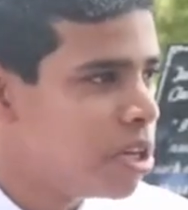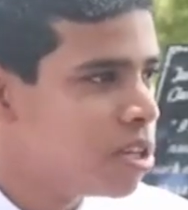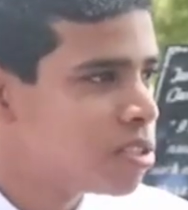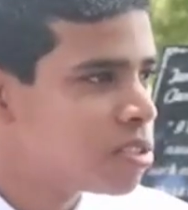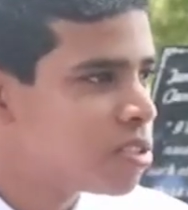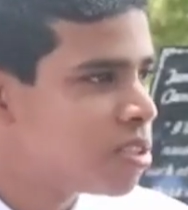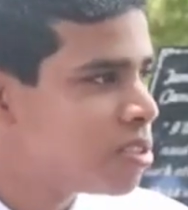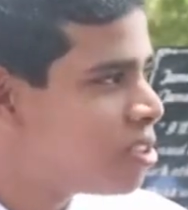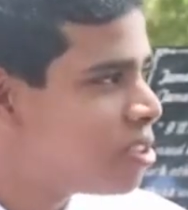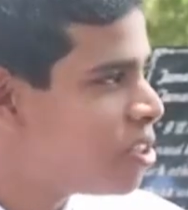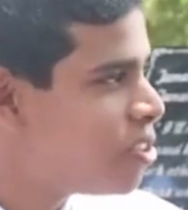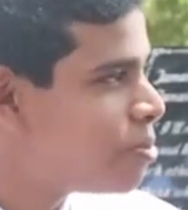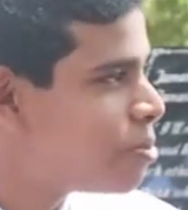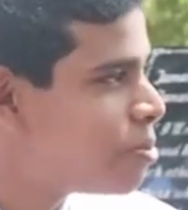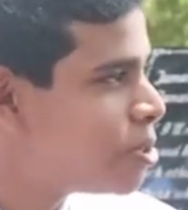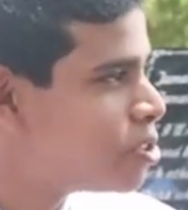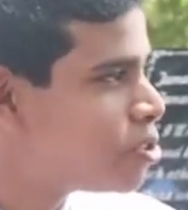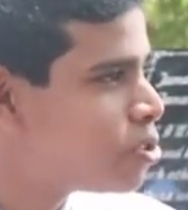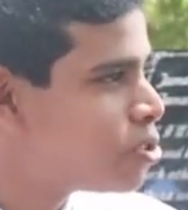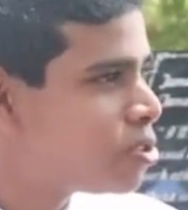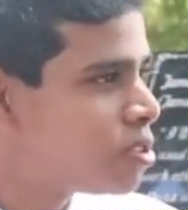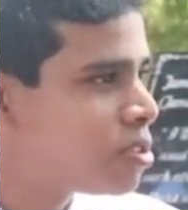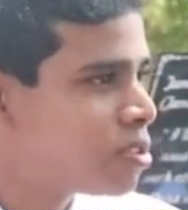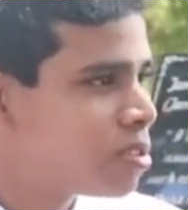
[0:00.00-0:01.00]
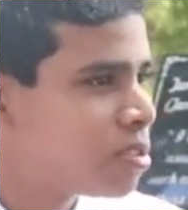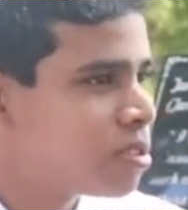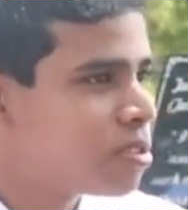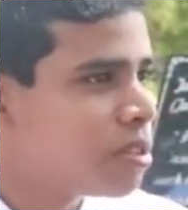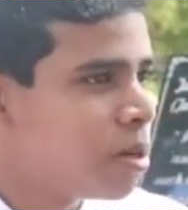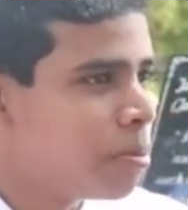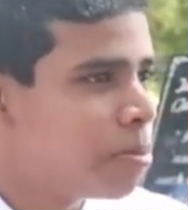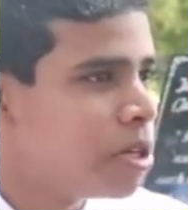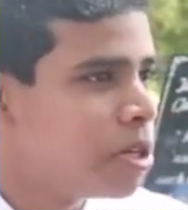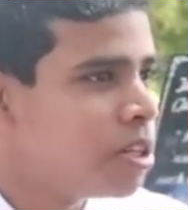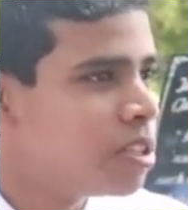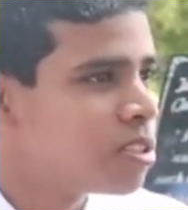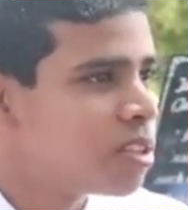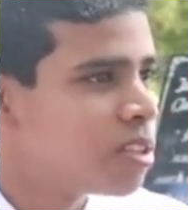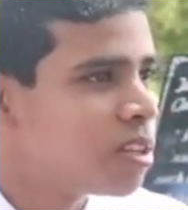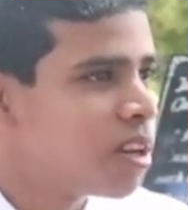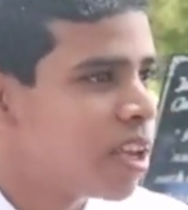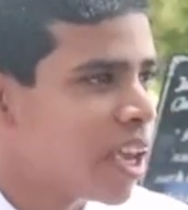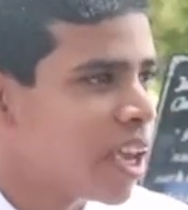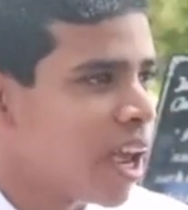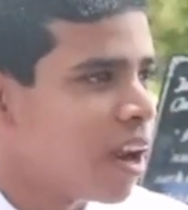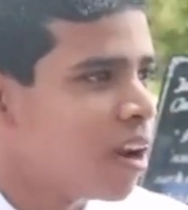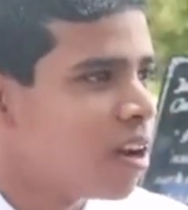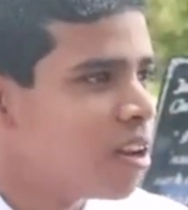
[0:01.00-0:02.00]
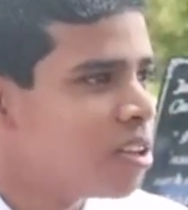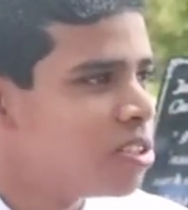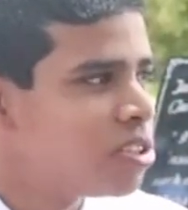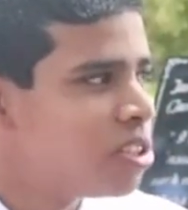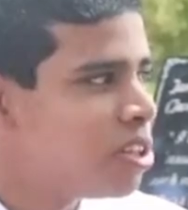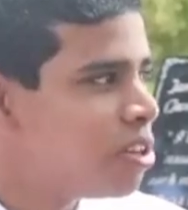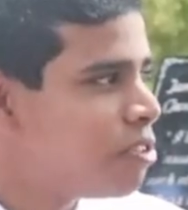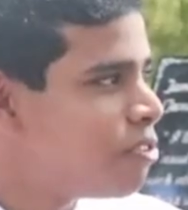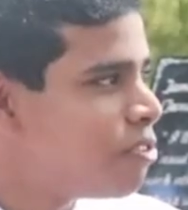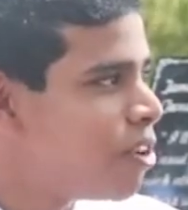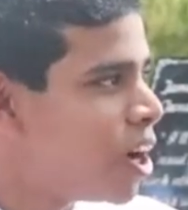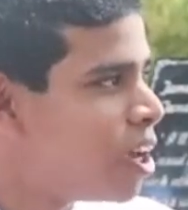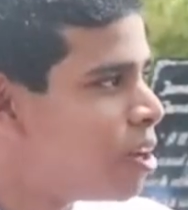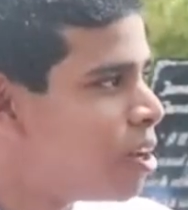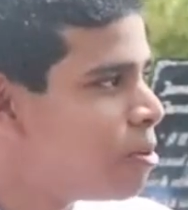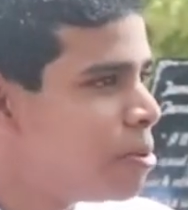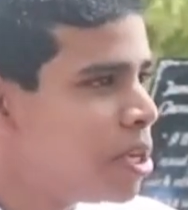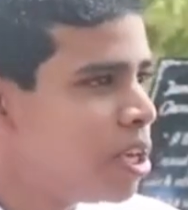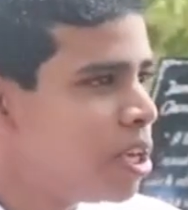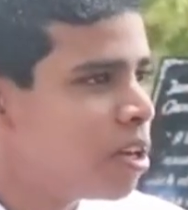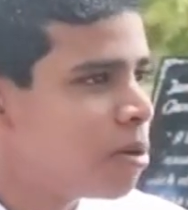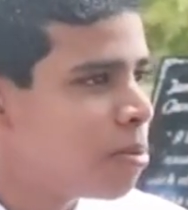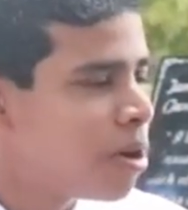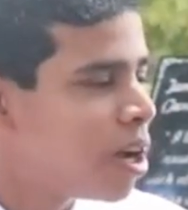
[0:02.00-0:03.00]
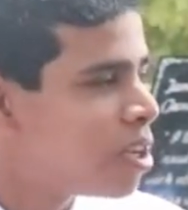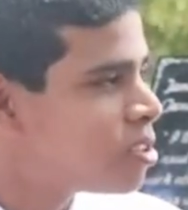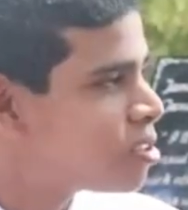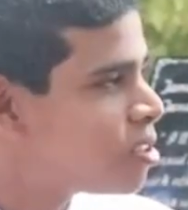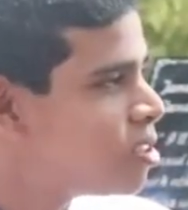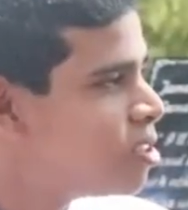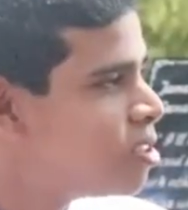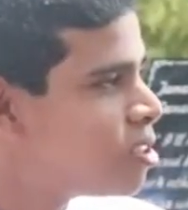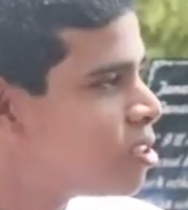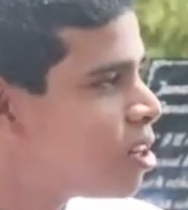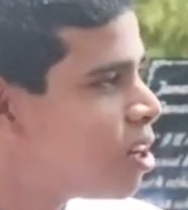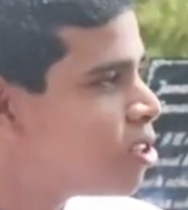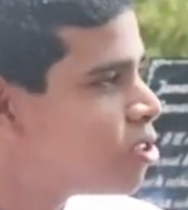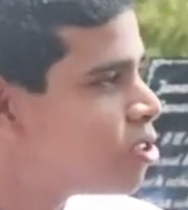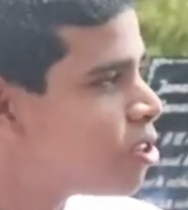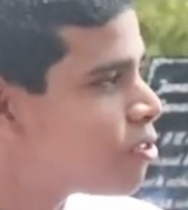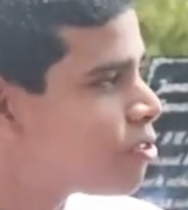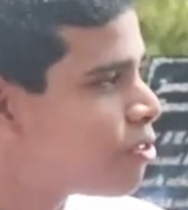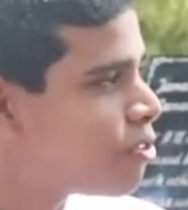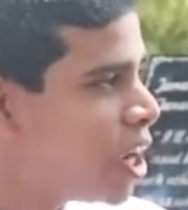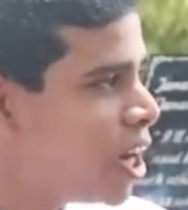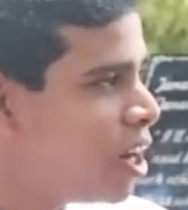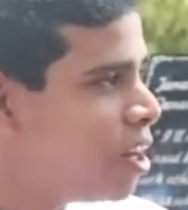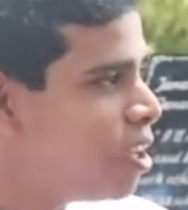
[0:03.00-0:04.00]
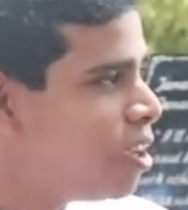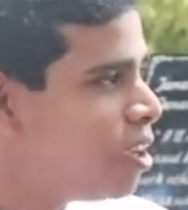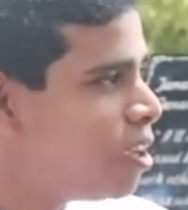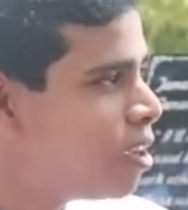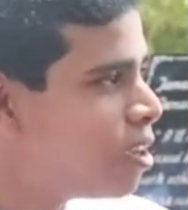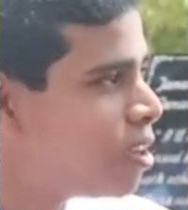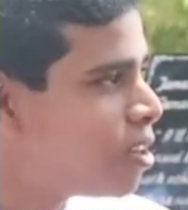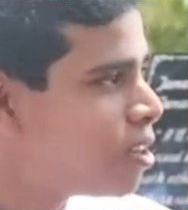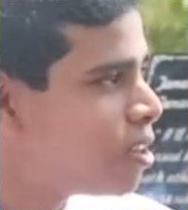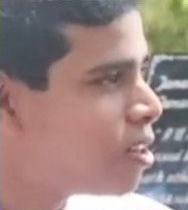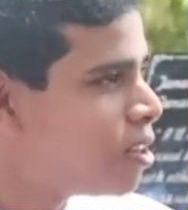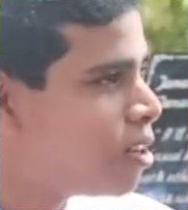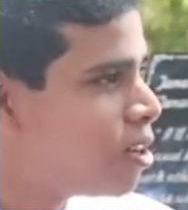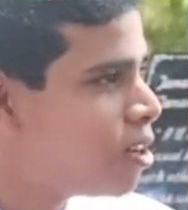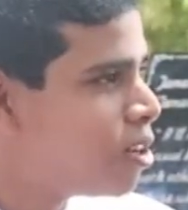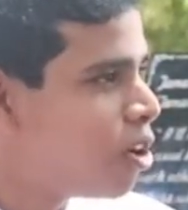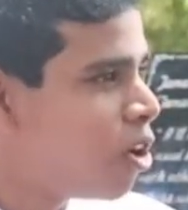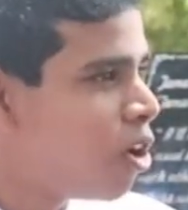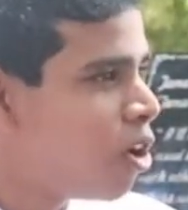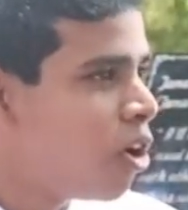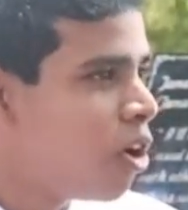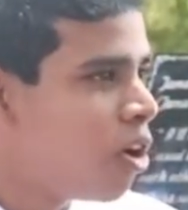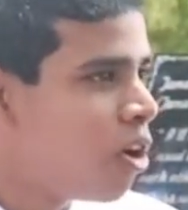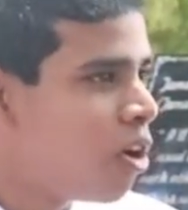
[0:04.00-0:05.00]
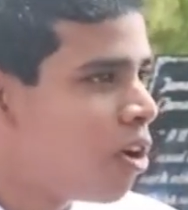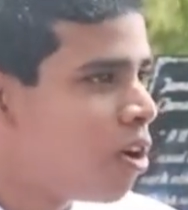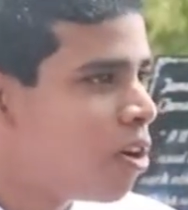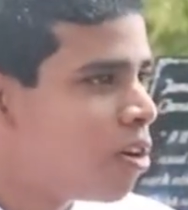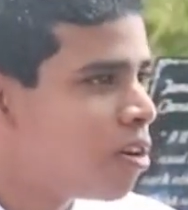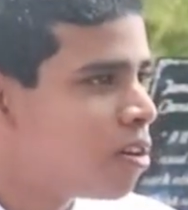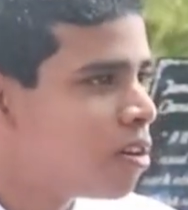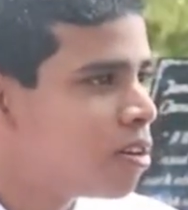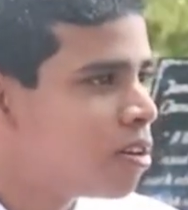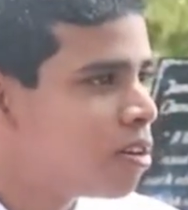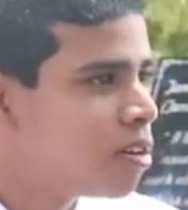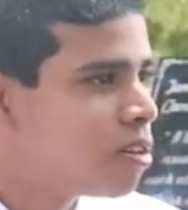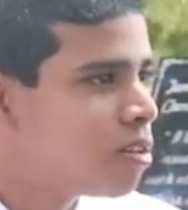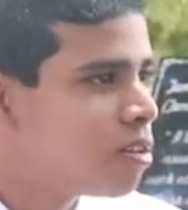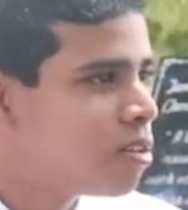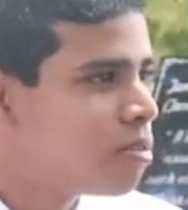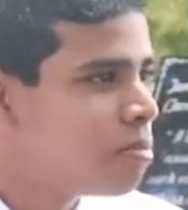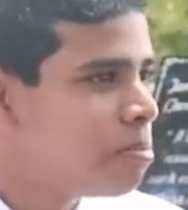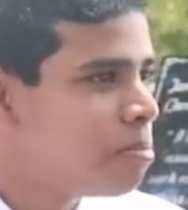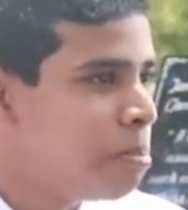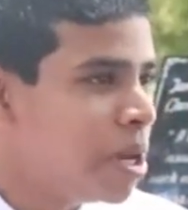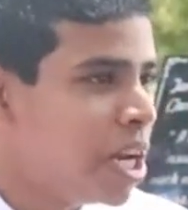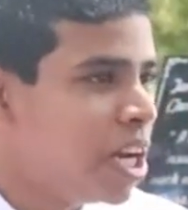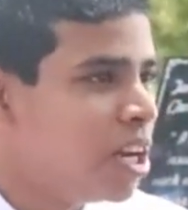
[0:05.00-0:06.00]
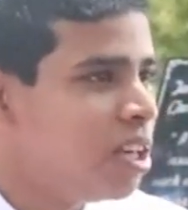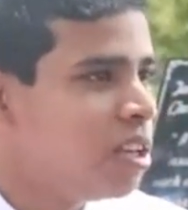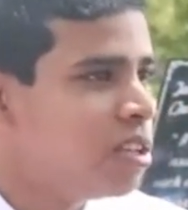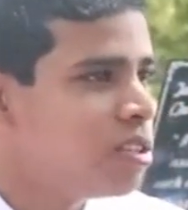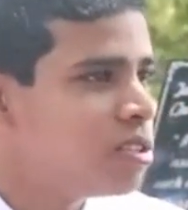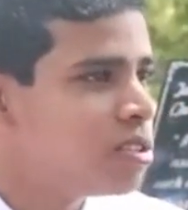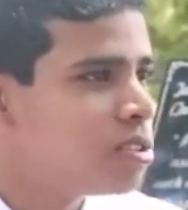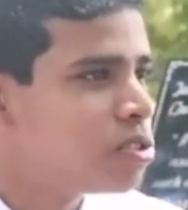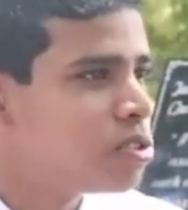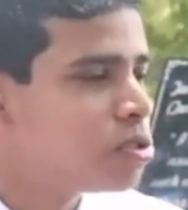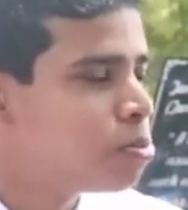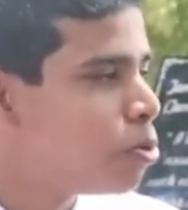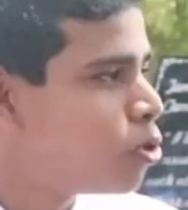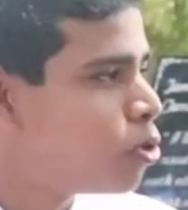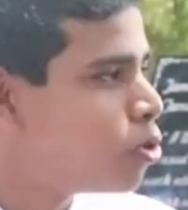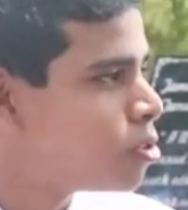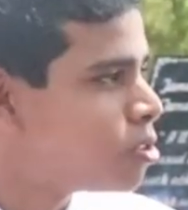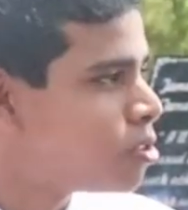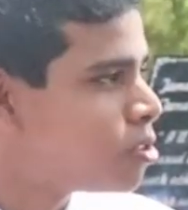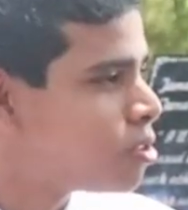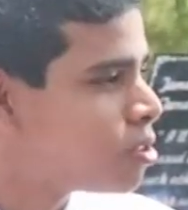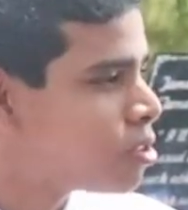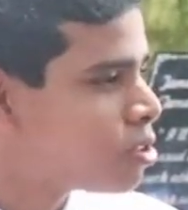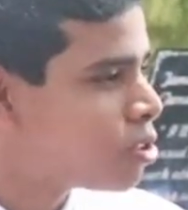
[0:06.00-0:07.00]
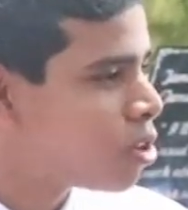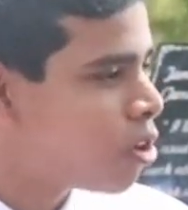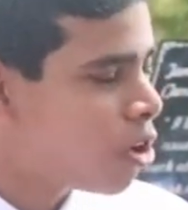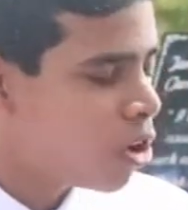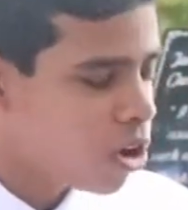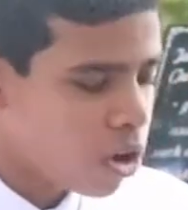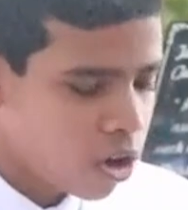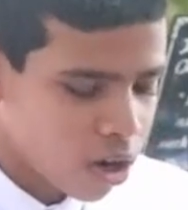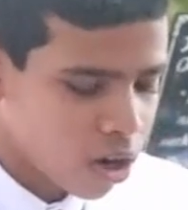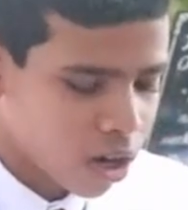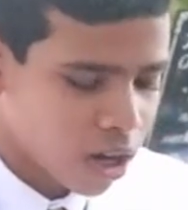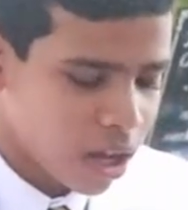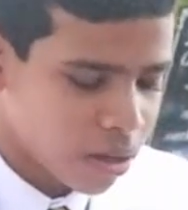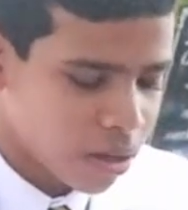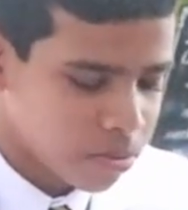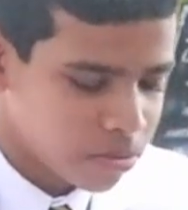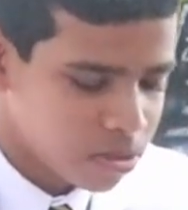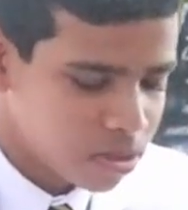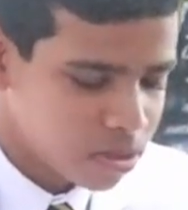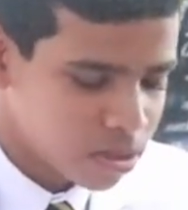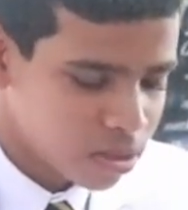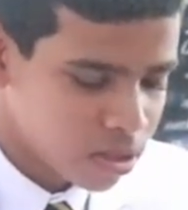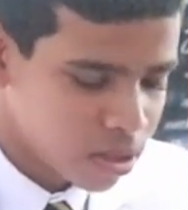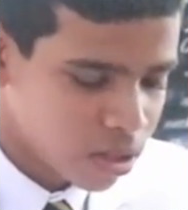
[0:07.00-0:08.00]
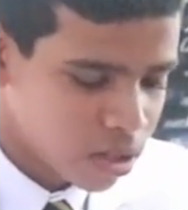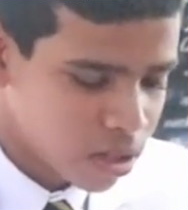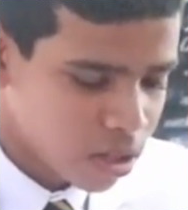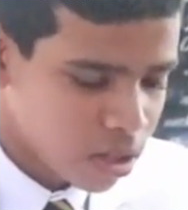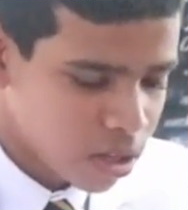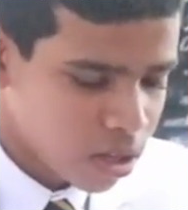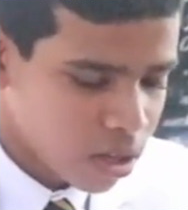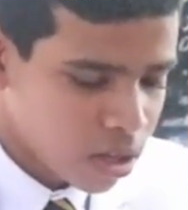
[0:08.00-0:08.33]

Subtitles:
biggest achievements a person can achieve while being a master in charge of any or many sports or clubs.